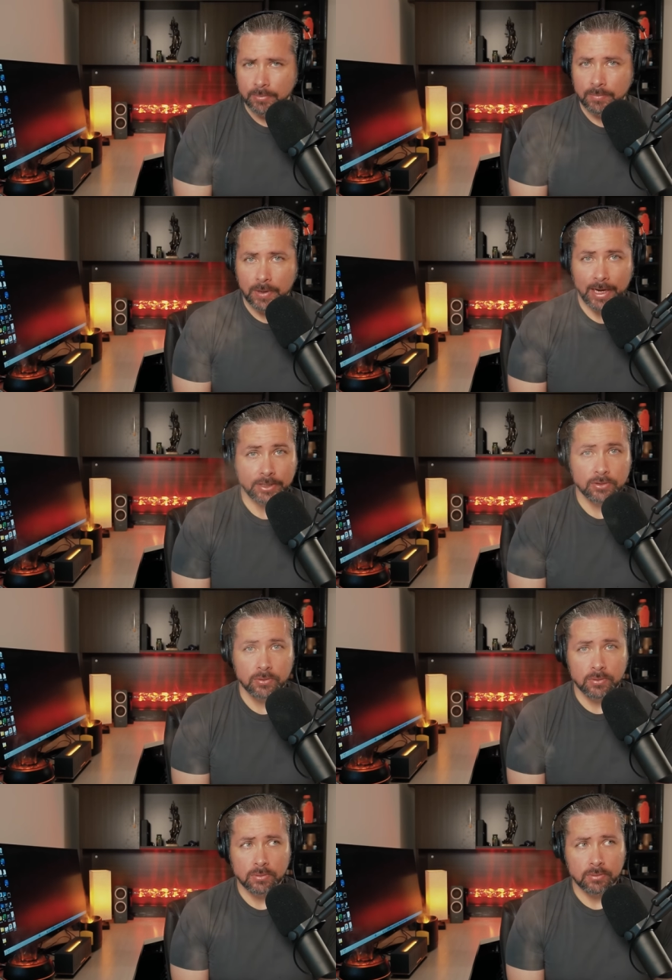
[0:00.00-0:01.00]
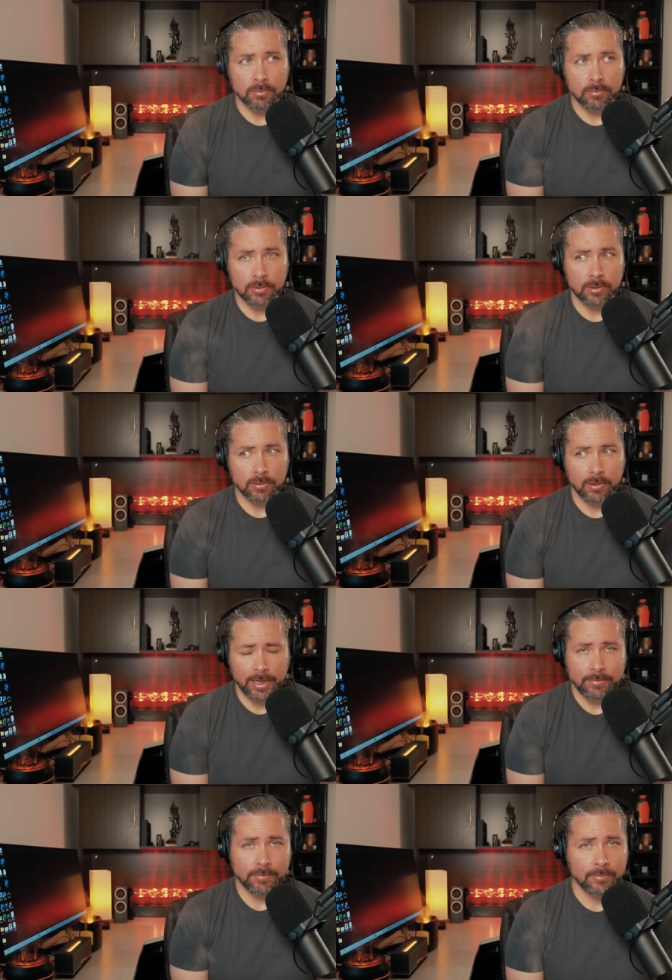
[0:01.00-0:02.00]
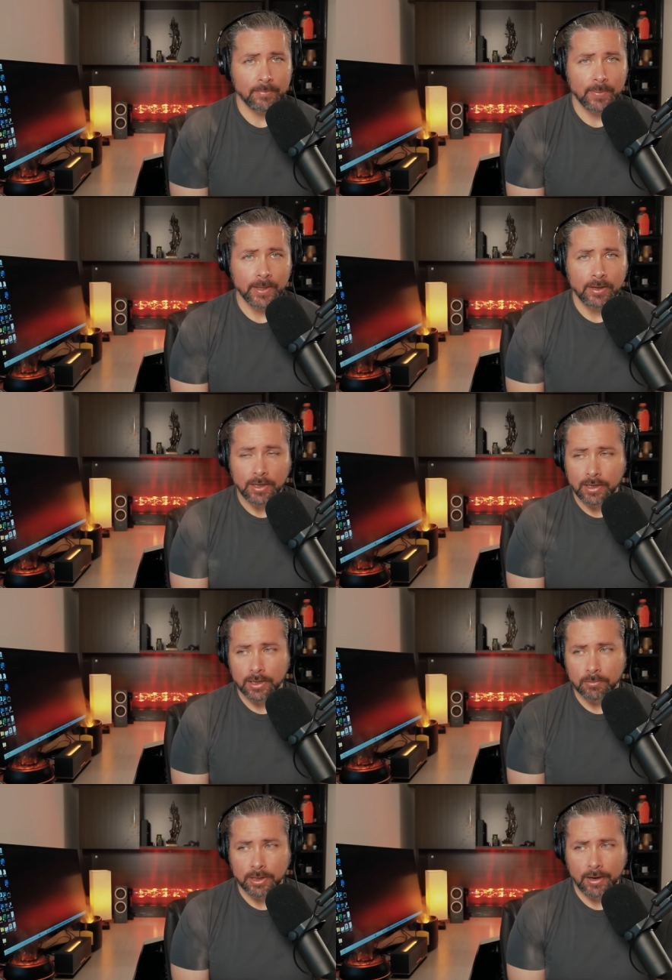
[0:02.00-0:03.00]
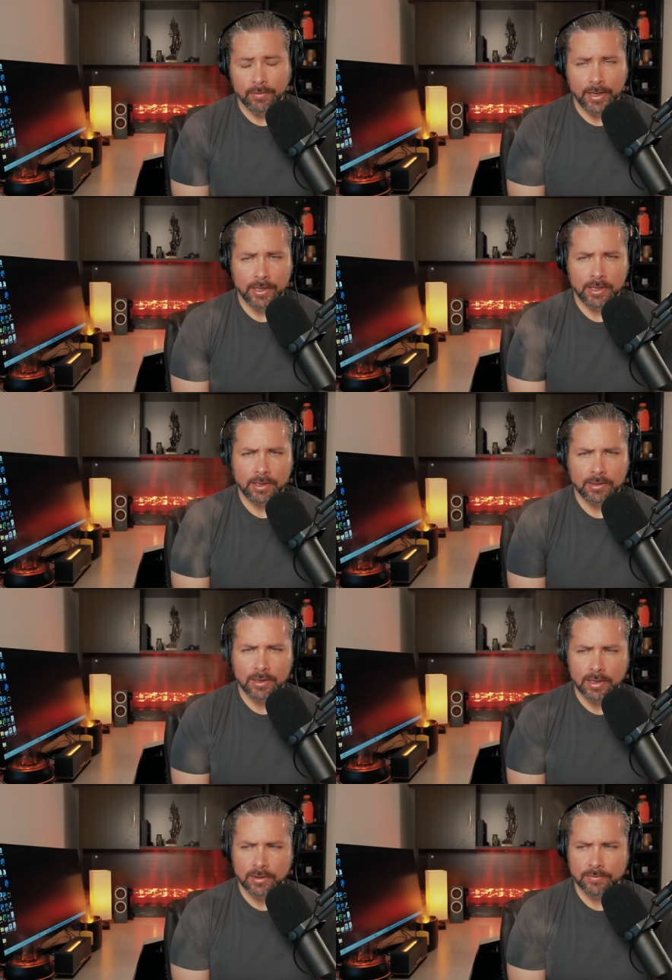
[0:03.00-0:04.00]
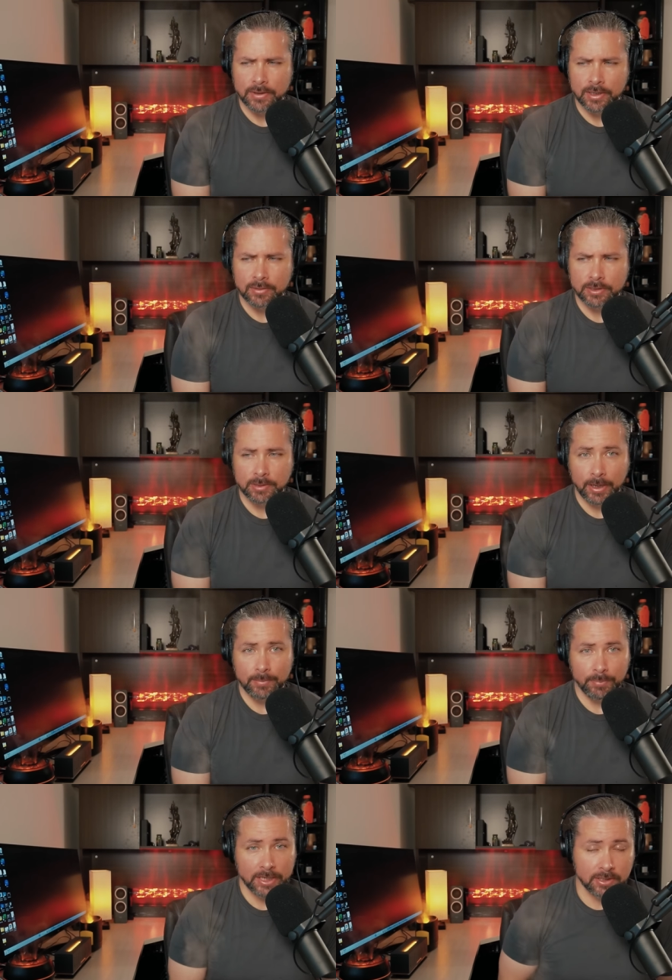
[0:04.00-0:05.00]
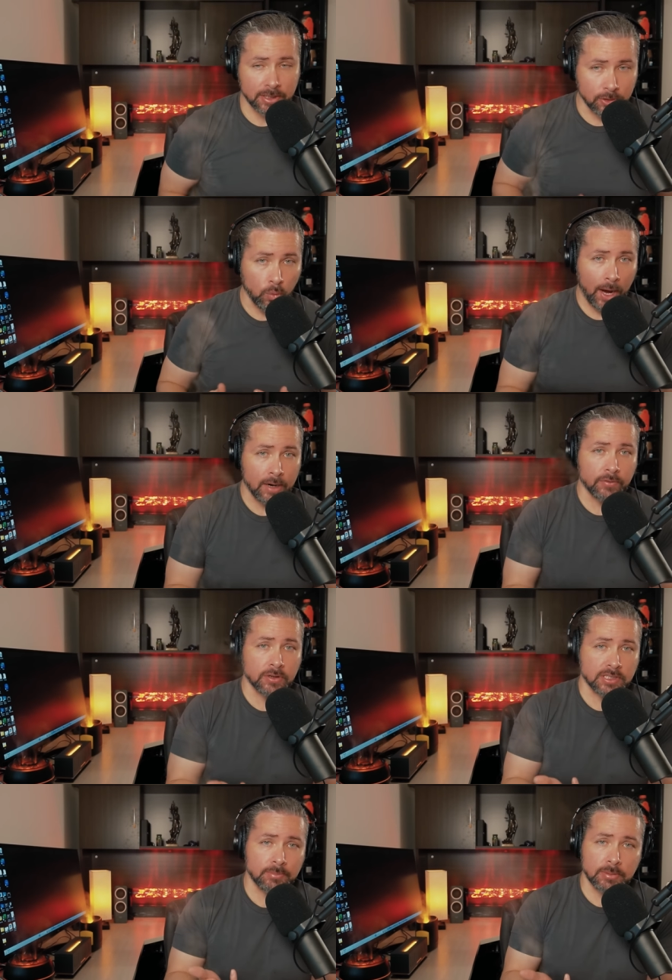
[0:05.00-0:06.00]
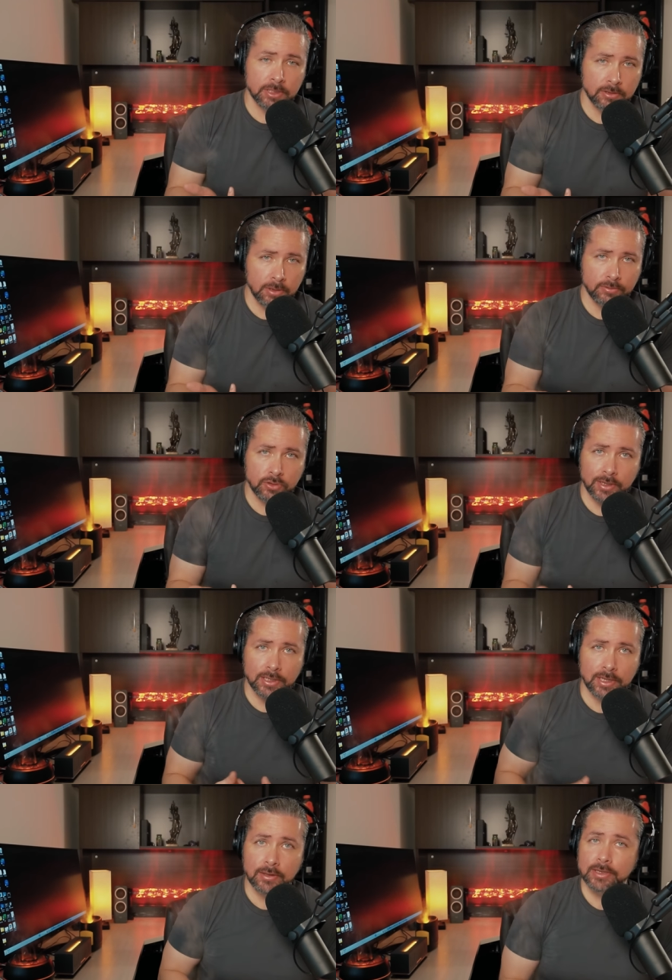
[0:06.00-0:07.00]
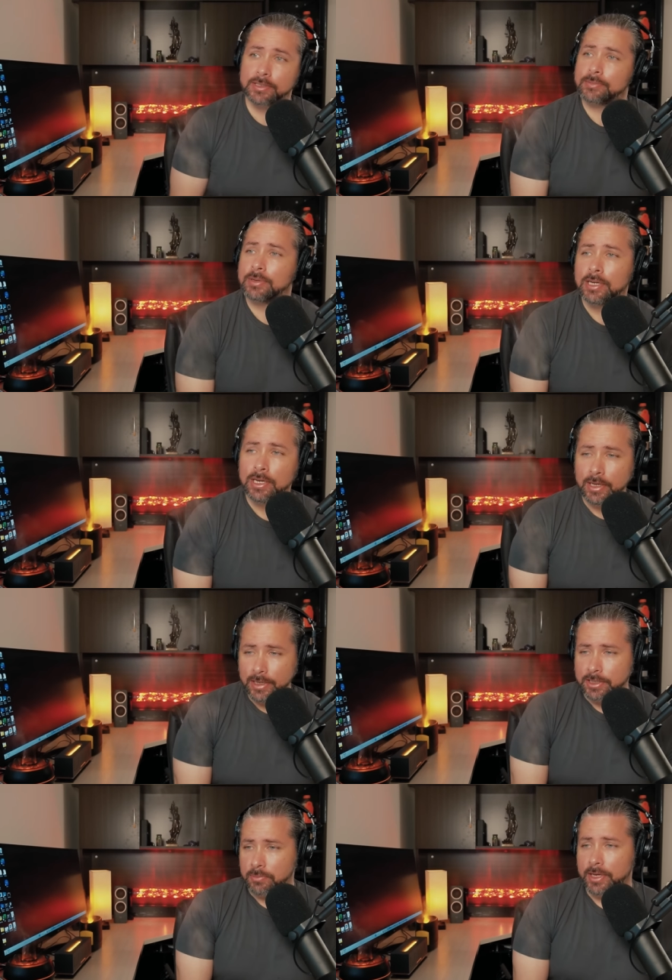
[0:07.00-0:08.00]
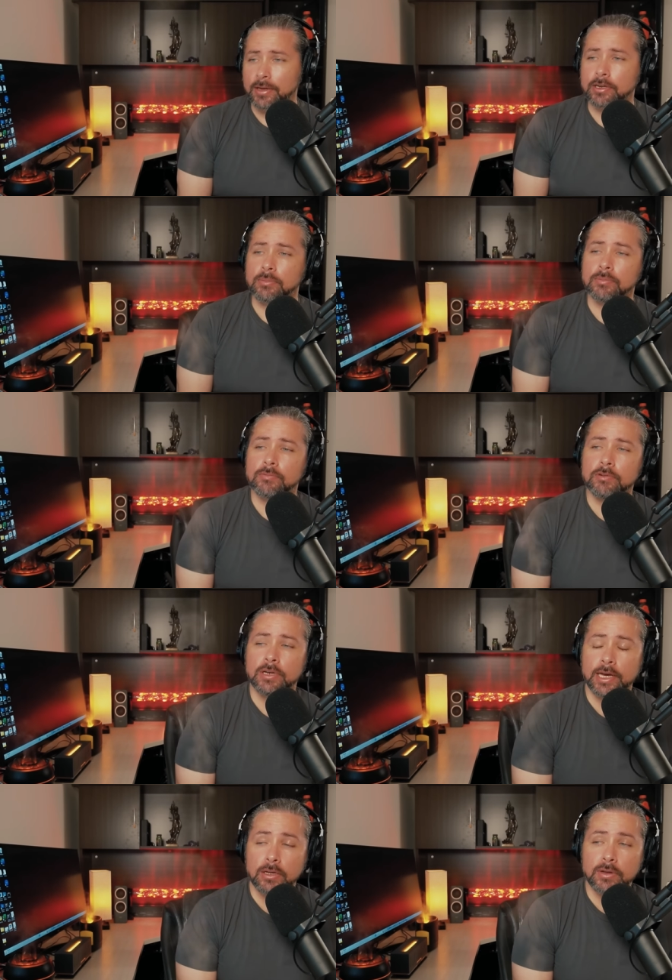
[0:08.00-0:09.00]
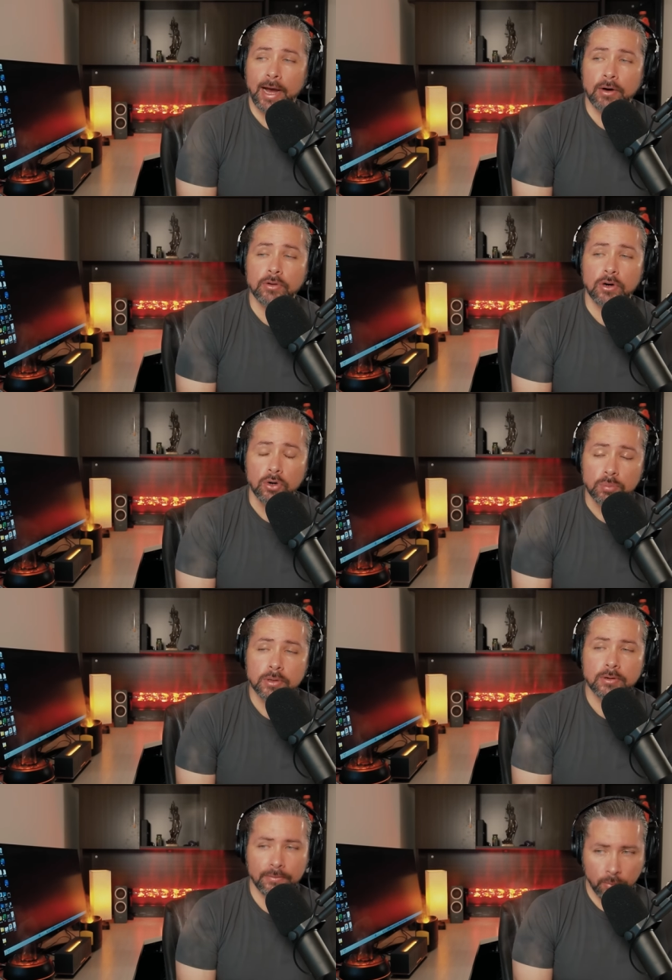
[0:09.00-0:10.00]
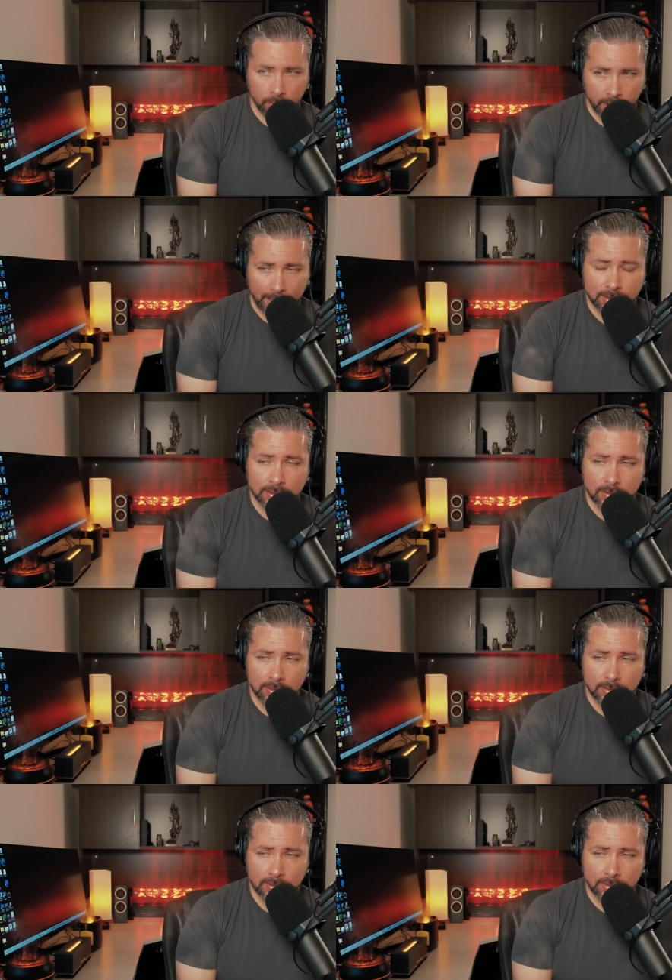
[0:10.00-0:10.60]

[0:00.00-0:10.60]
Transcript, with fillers: high school life without any of she might basically grow out of her symptoms, is what he was trying to tell us. And so we held out, we held out hope for that.